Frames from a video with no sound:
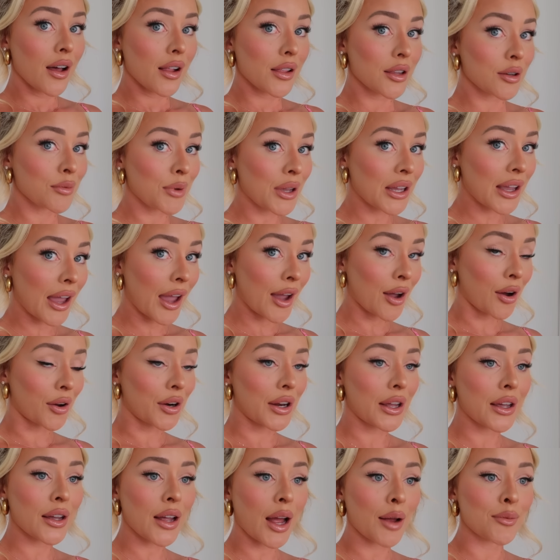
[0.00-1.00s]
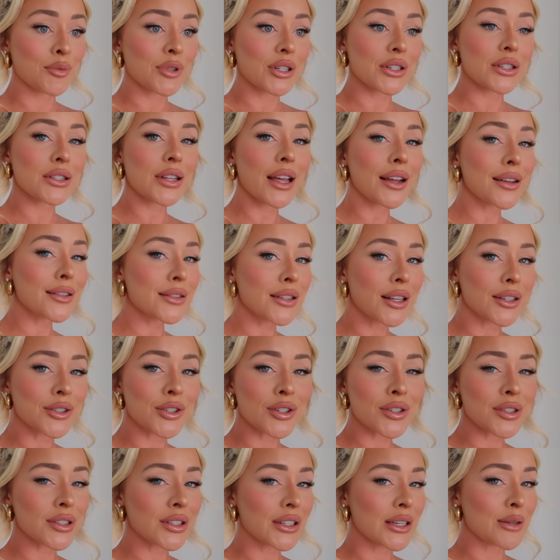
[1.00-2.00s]
little bit chaotic. I'm just like such
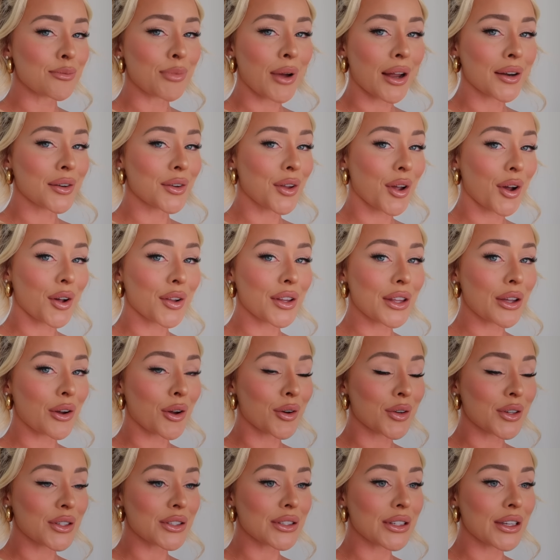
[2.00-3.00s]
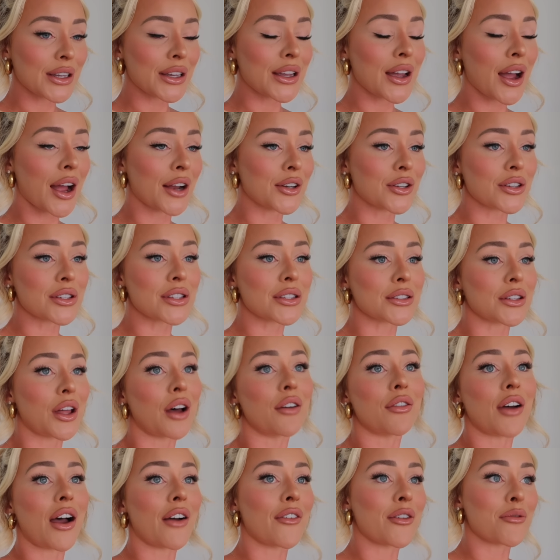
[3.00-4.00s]
a sleek bun girly, honestly. I just
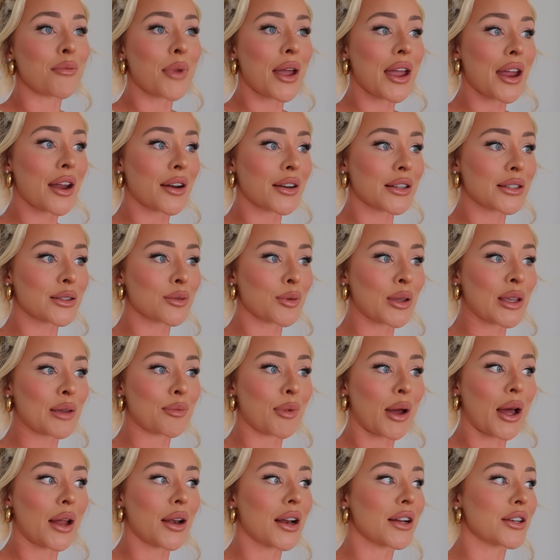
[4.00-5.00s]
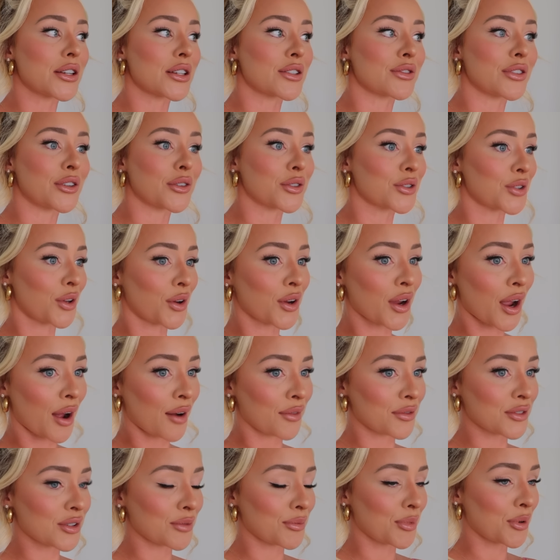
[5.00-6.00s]
love having my hair in a sleek bun. I just feel so
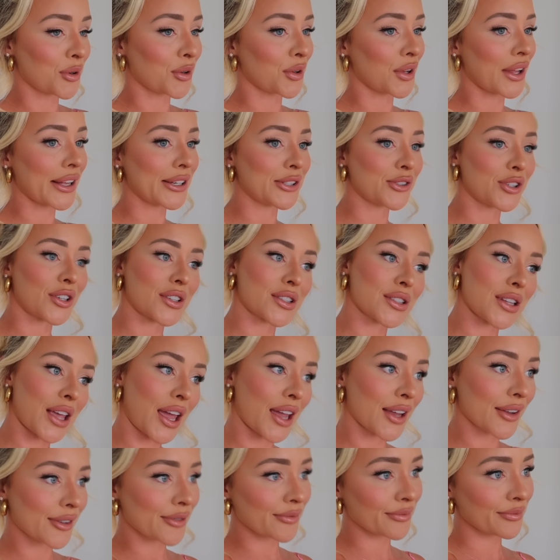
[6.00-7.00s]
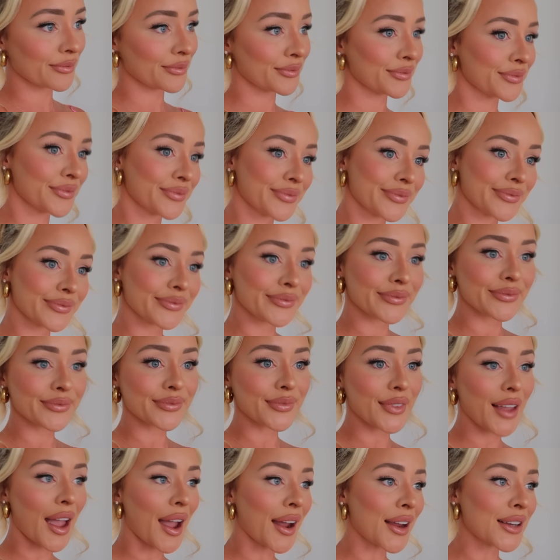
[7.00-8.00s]
comfortable and just like
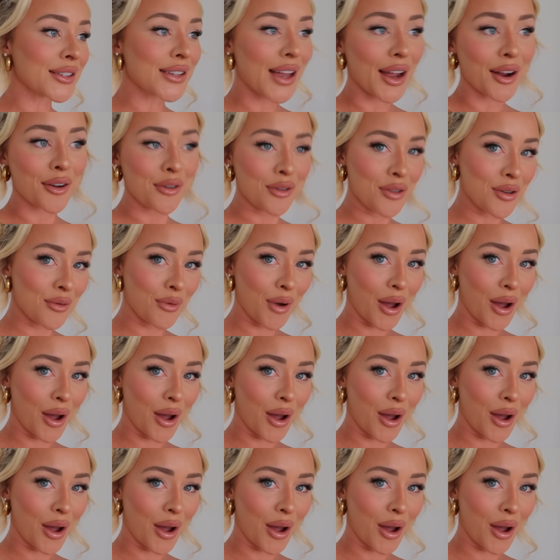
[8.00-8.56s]
I can tackle the